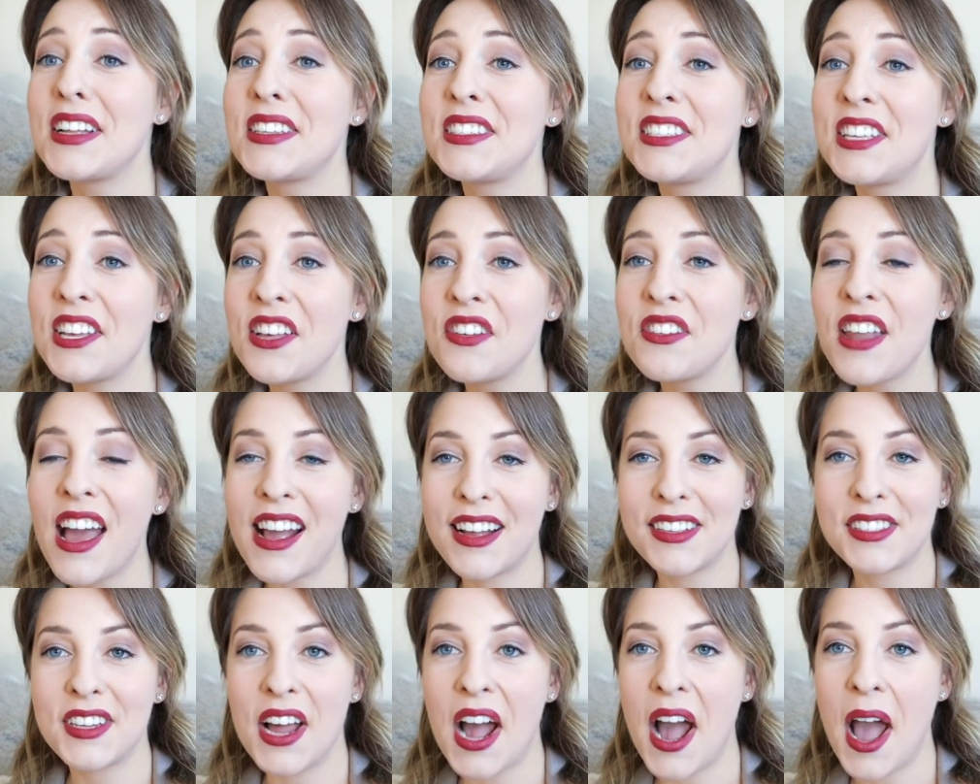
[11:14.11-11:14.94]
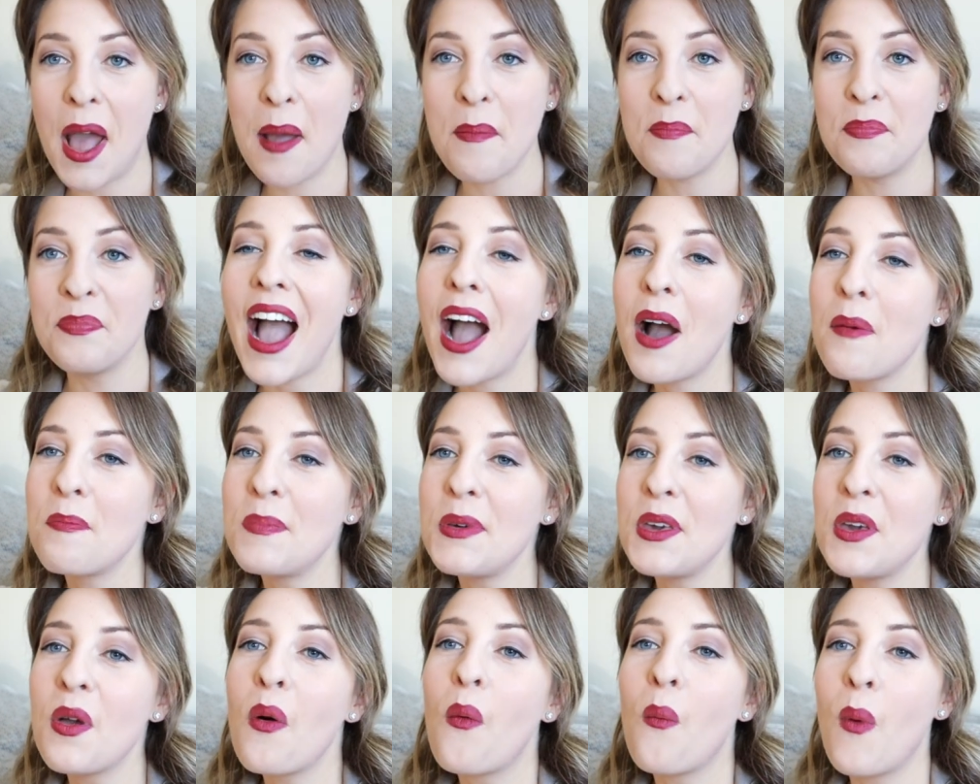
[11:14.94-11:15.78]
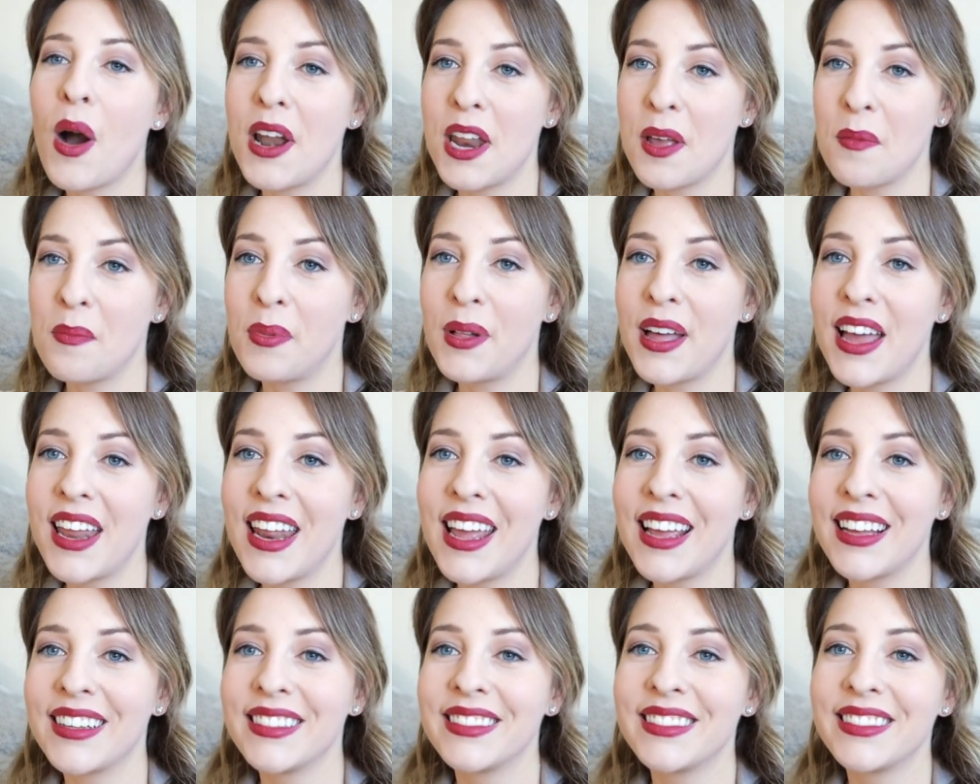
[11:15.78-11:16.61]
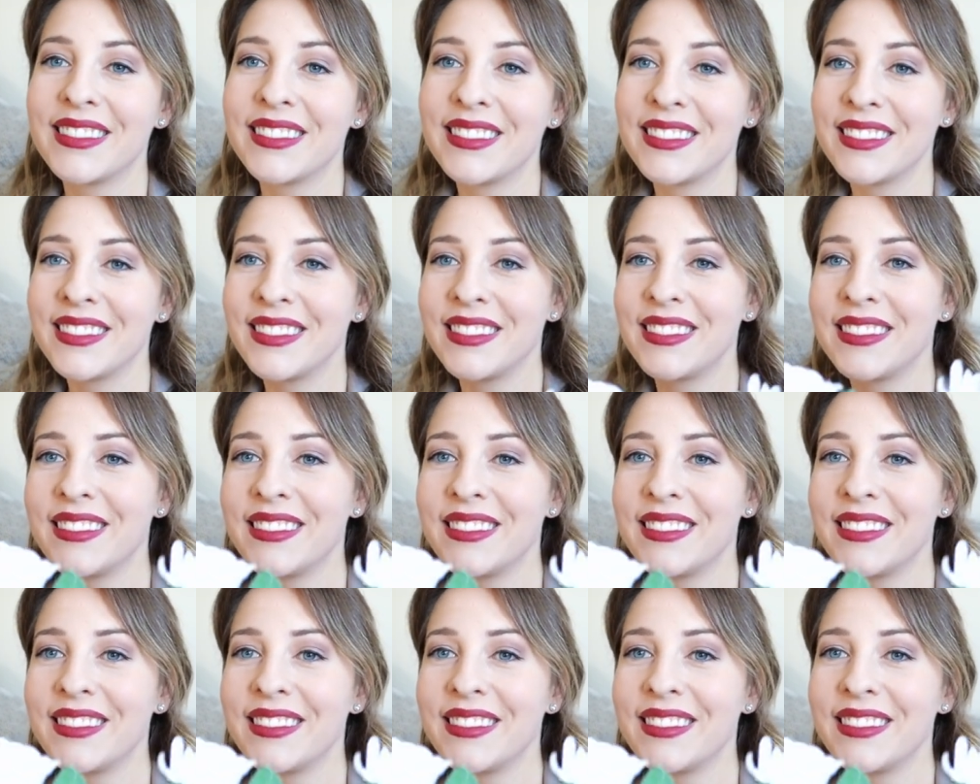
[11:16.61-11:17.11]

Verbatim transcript: Until next time, happy wedding planning.